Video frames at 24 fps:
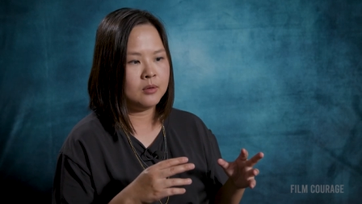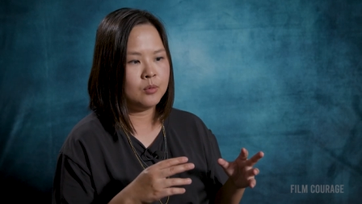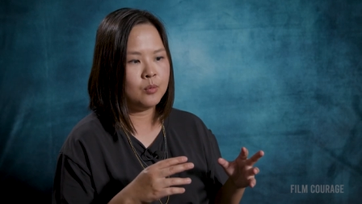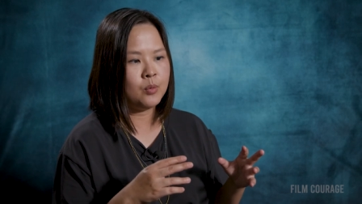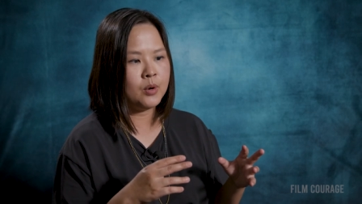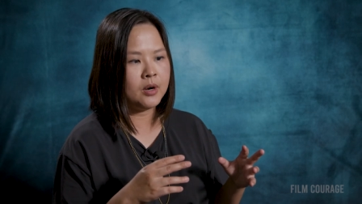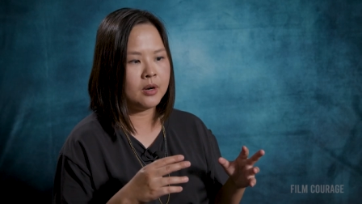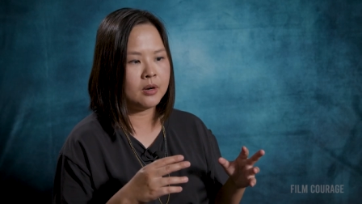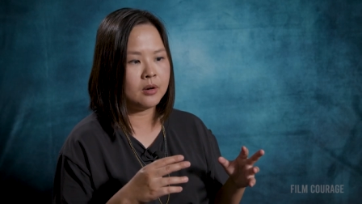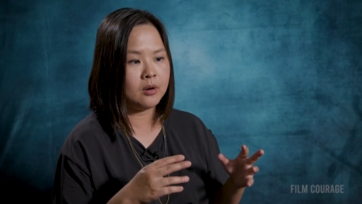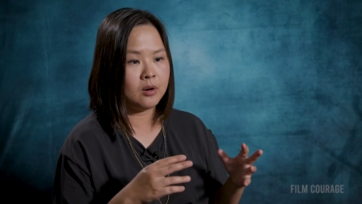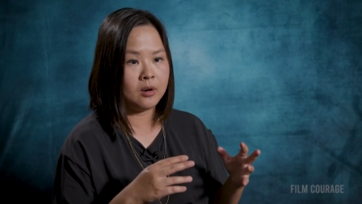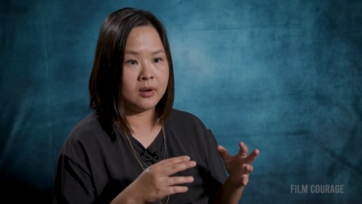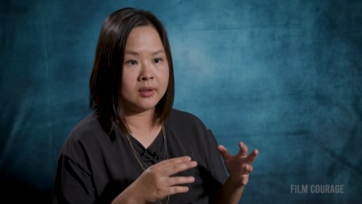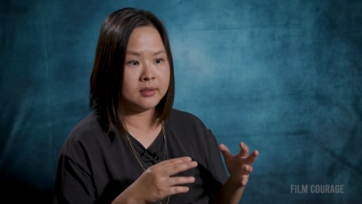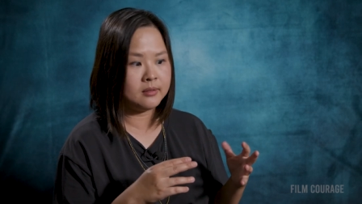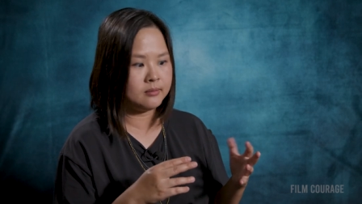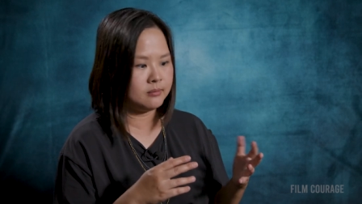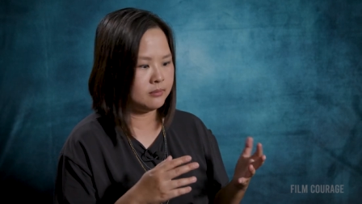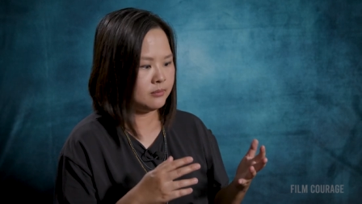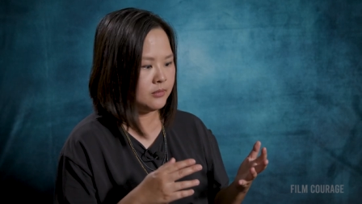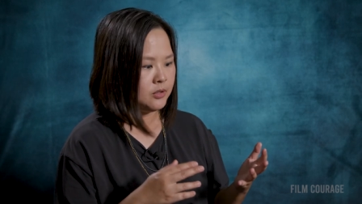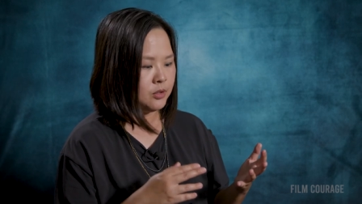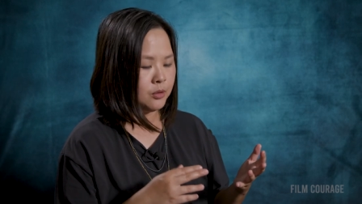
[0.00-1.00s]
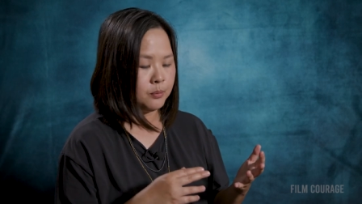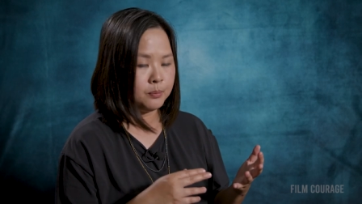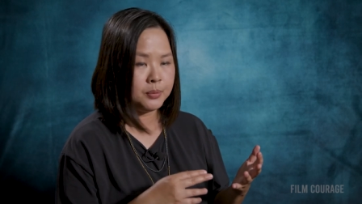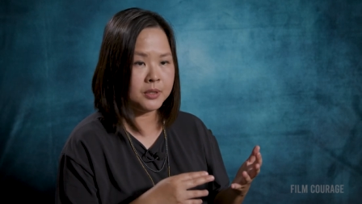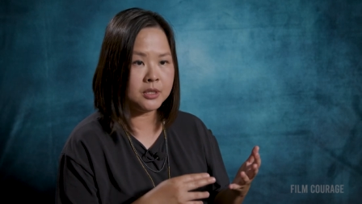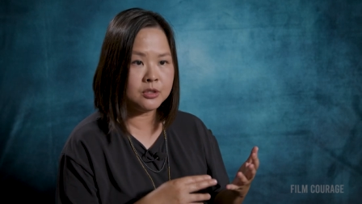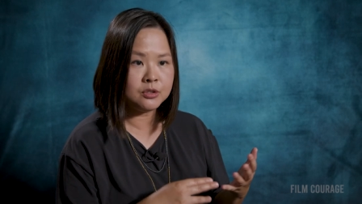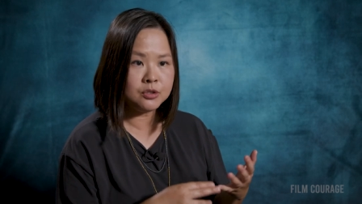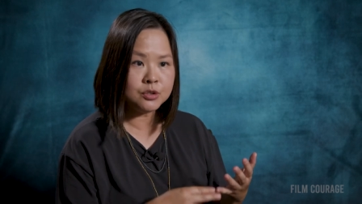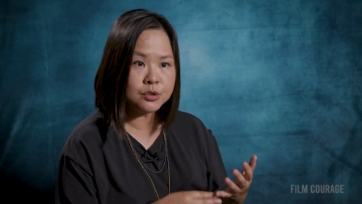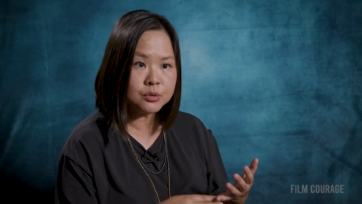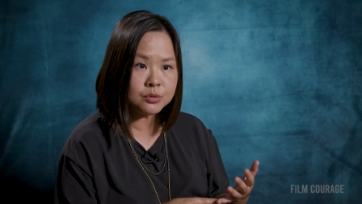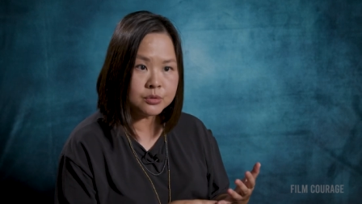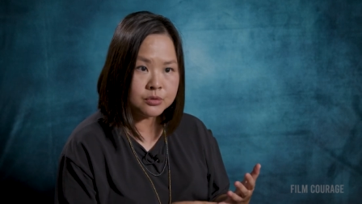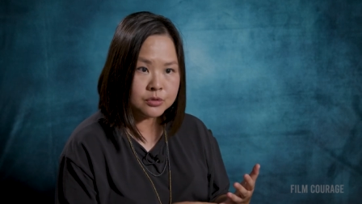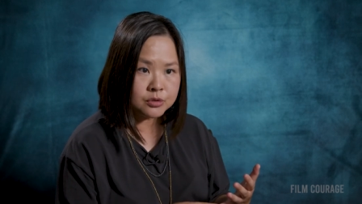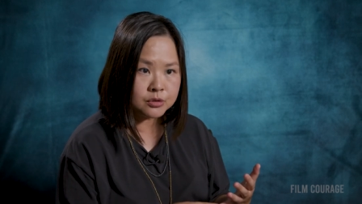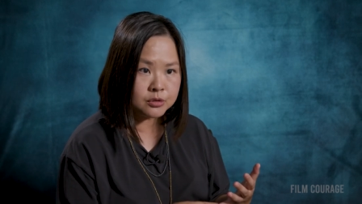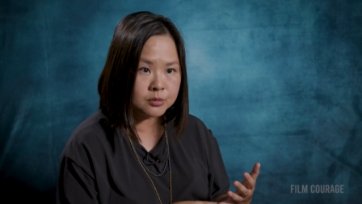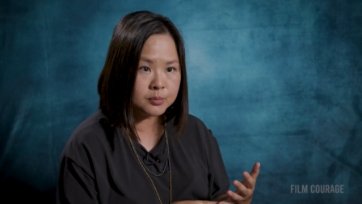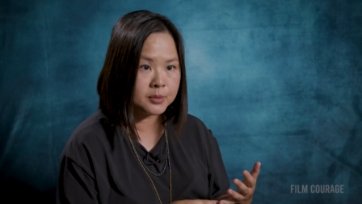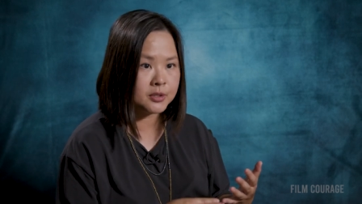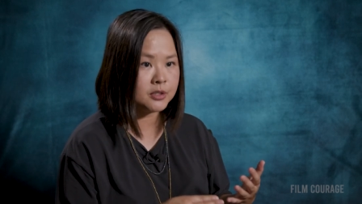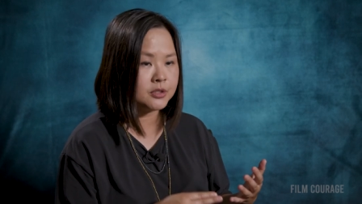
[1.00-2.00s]
where and you know, being
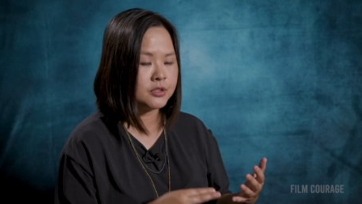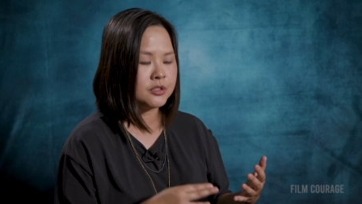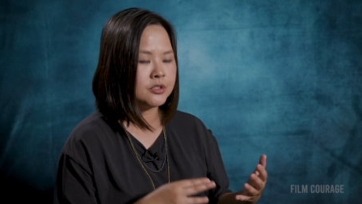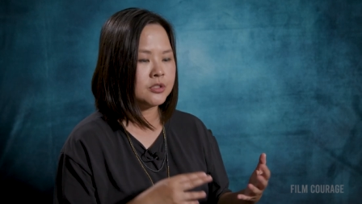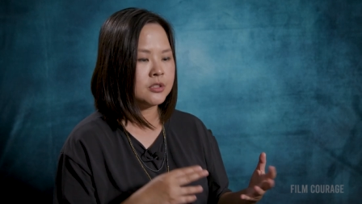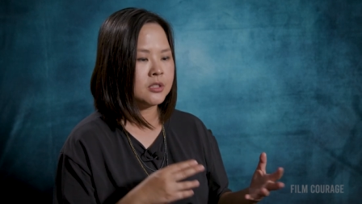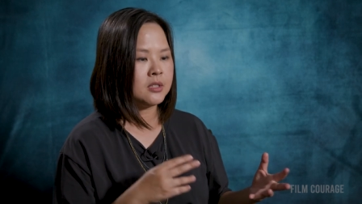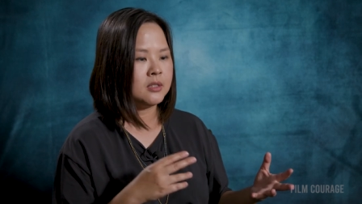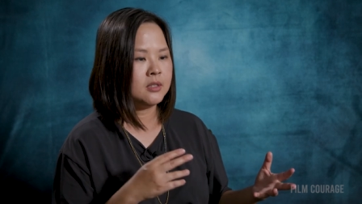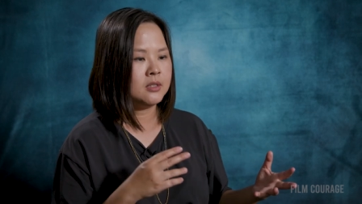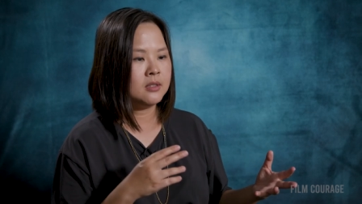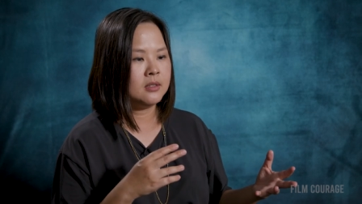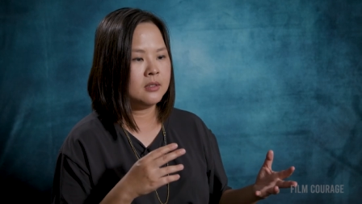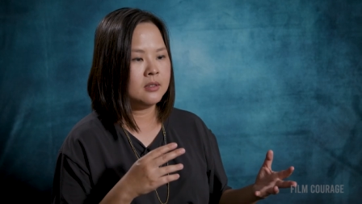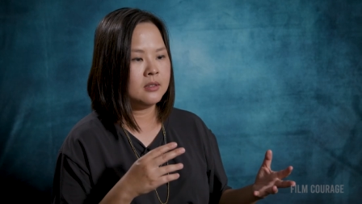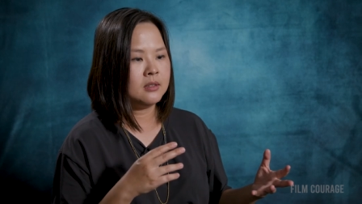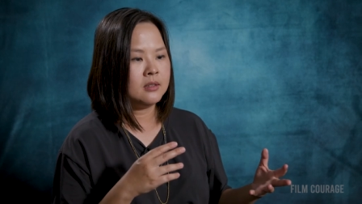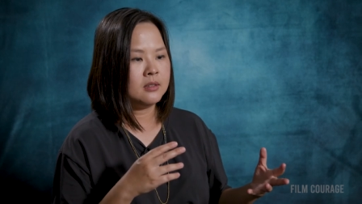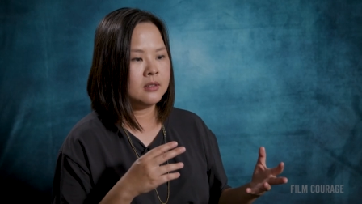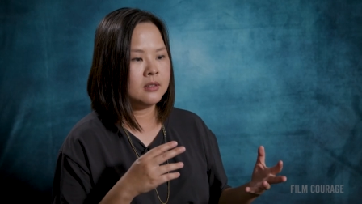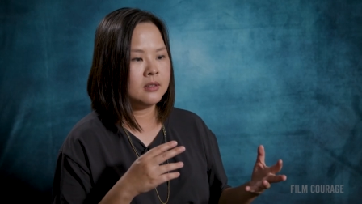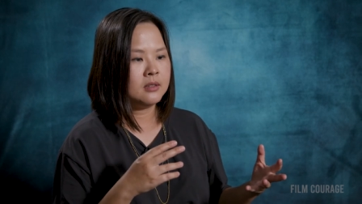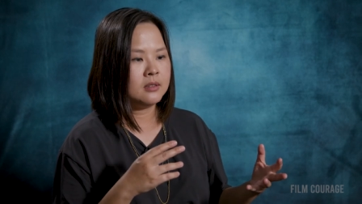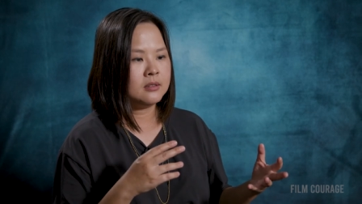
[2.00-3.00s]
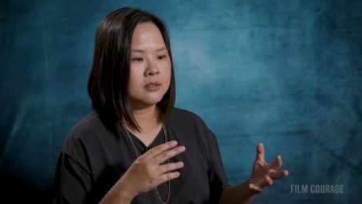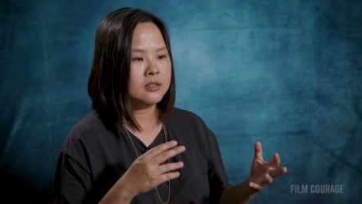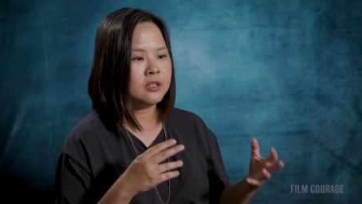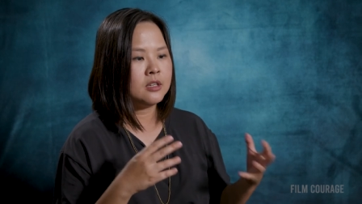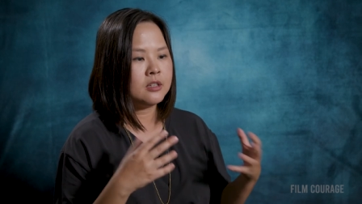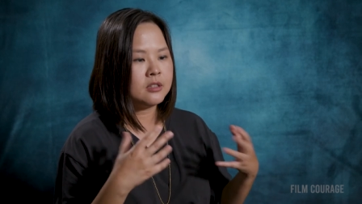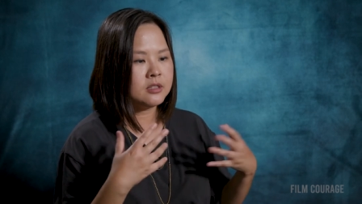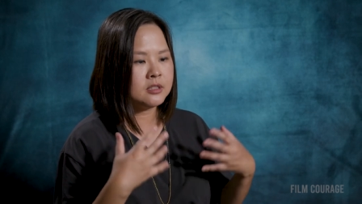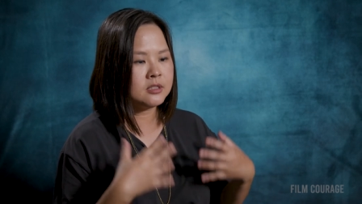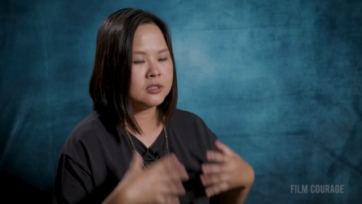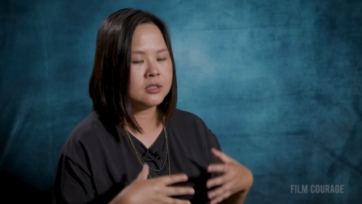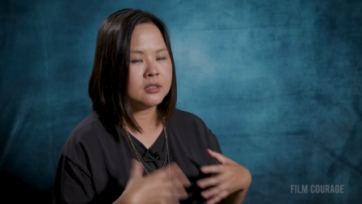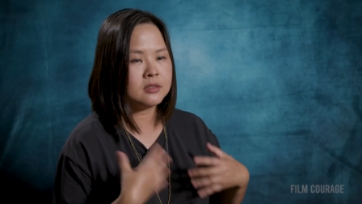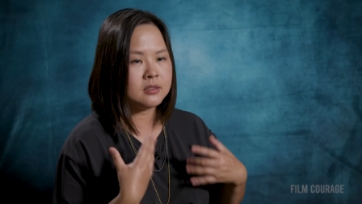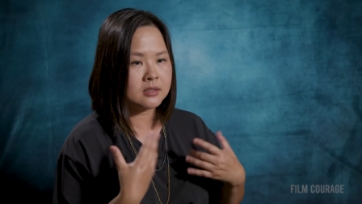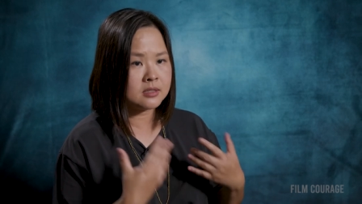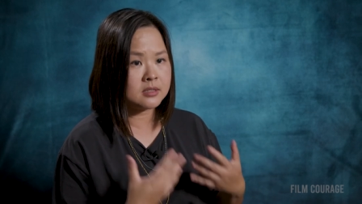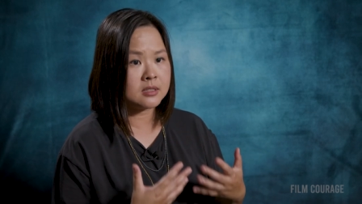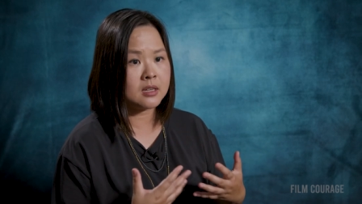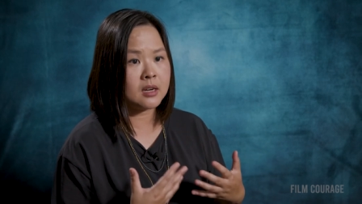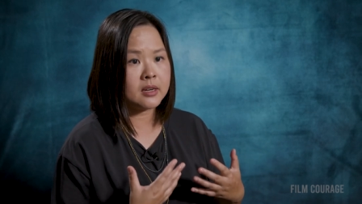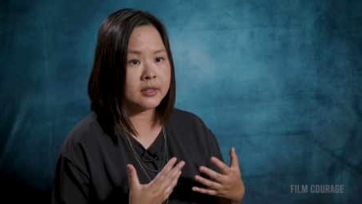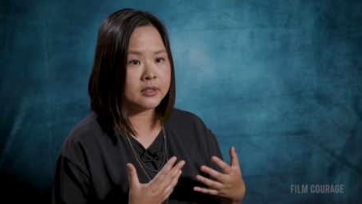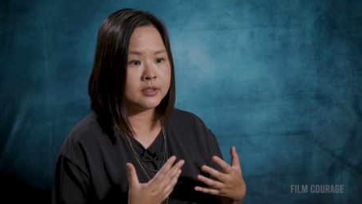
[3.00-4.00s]
YouTubers there is a
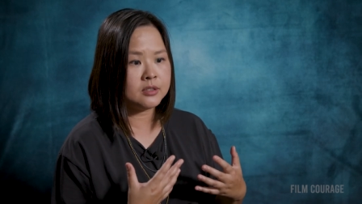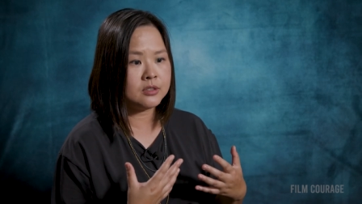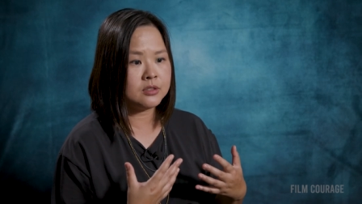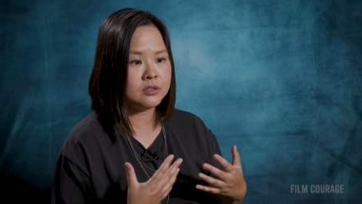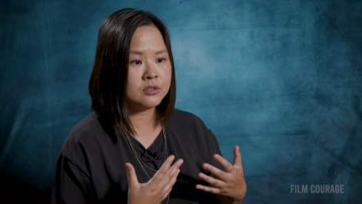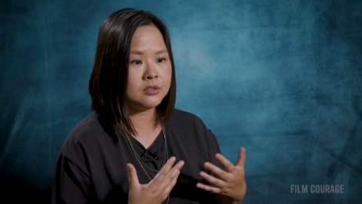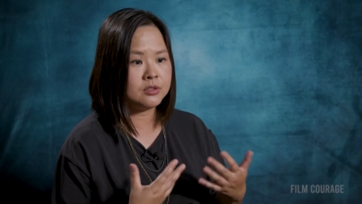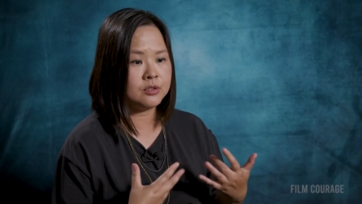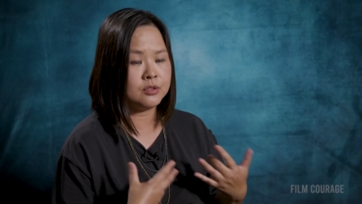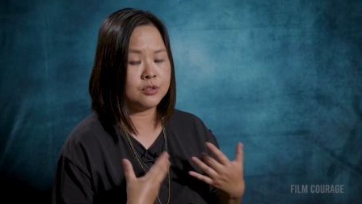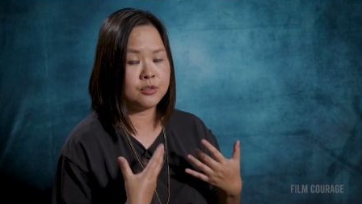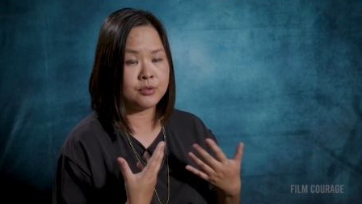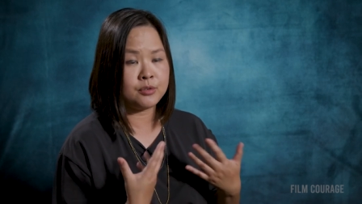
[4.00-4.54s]
desire to